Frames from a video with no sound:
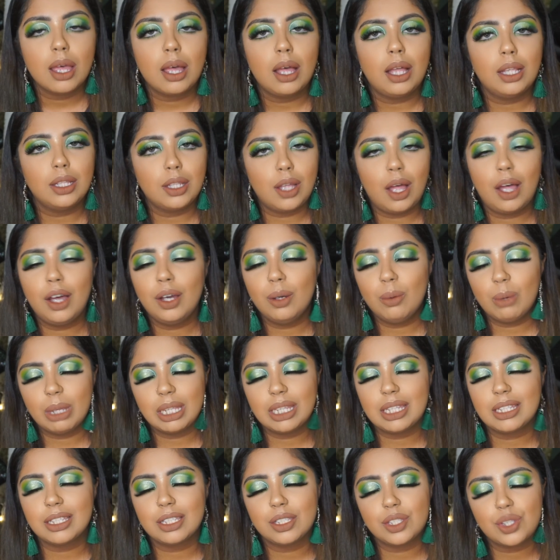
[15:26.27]
Along
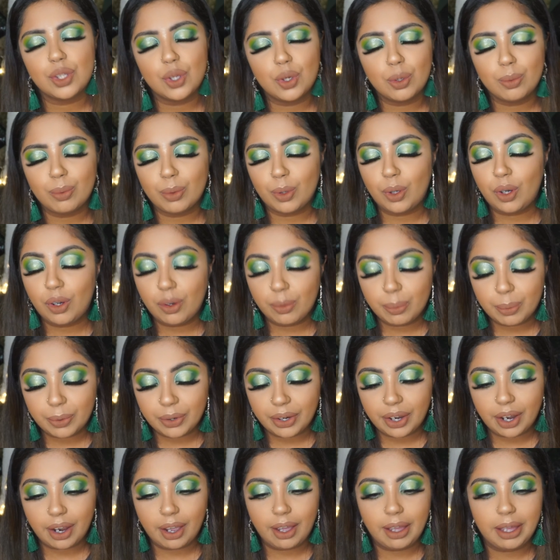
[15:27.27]
with the soap
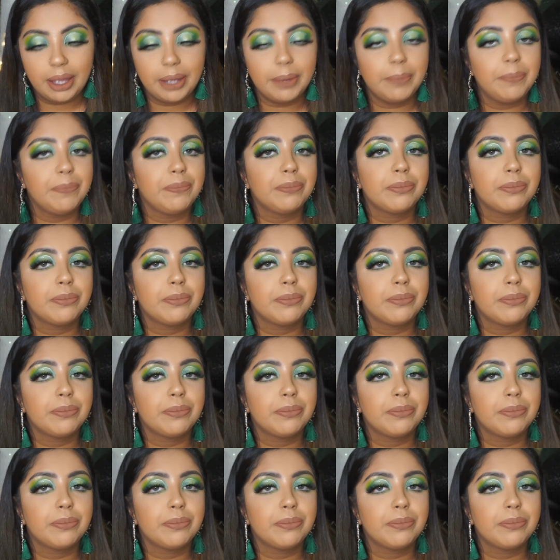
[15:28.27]
opera